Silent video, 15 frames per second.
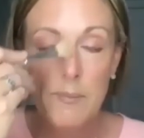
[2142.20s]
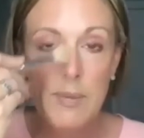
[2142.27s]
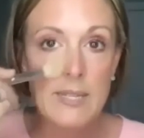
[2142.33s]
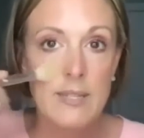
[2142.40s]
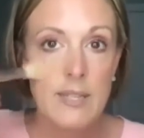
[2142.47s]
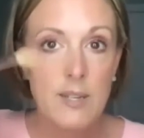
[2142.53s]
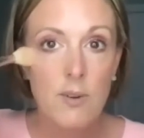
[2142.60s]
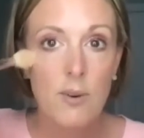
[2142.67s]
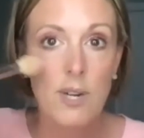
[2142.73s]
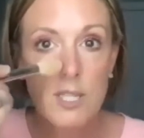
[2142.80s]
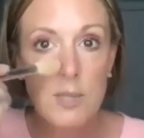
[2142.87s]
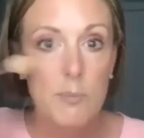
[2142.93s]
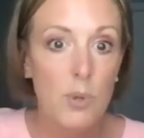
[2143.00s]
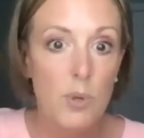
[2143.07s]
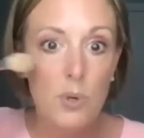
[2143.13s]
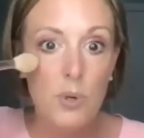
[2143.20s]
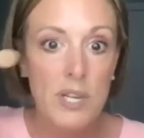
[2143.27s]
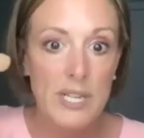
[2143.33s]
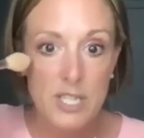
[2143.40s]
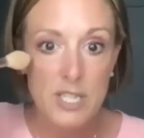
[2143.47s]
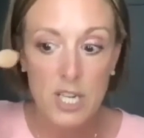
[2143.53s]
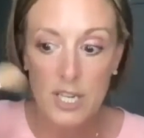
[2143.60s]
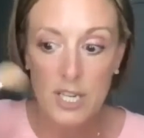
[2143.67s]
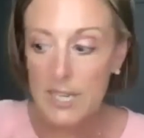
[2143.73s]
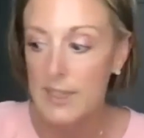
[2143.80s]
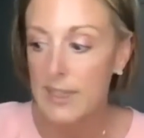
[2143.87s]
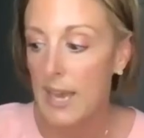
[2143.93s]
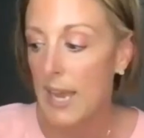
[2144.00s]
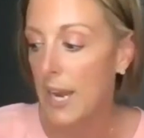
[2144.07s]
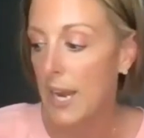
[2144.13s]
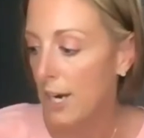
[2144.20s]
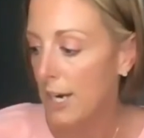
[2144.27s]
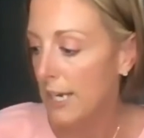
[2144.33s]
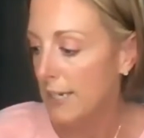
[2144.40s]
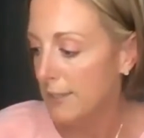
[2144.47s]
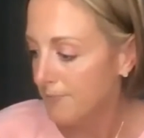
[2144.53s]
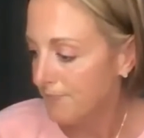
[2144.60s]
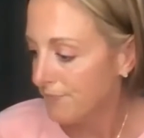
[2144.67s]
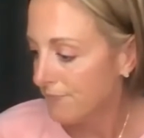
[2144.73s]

isn't going to pull and tug at that area.